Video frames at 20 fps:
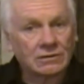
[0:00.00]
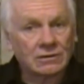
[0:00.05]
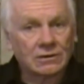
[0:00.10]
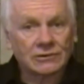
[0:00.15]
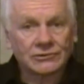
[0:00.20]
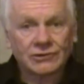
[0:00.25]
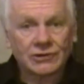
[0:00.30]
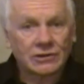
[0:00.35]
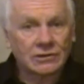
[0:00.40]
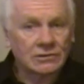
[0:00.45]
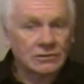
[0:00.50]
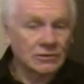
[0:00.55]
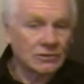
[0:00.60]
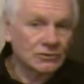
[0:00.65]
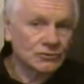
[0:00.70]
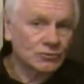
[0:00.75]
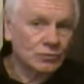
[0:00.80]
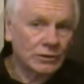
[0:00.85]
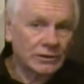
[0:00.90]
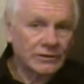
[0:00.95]
are all
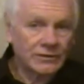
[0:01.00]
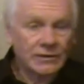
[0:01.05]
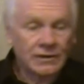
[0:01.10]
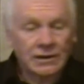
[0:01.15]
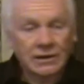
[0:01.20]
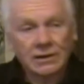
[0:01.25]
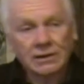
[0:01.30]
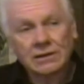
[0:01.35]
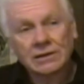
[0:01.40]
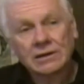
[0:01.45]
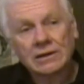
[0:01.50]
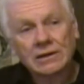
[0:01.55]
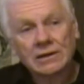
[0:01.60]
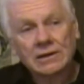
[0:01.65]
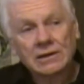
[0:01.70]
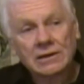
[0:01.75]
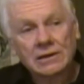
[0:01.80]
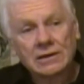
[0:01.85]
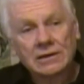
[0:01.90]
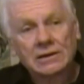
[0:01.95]
telling us one thing.
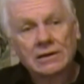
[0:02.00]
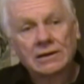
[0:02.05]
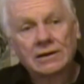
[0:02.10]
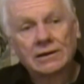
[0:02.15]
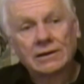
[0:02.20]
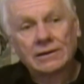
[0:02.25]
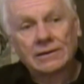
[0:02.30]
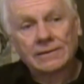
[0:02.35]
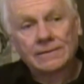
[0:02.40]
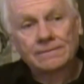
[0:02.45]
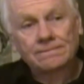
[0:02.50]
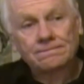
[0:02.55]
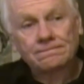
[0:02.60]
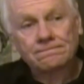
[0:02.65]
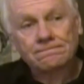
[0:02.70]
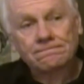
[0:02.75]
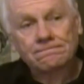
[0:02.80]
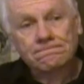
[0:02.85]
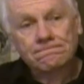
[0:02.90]
We're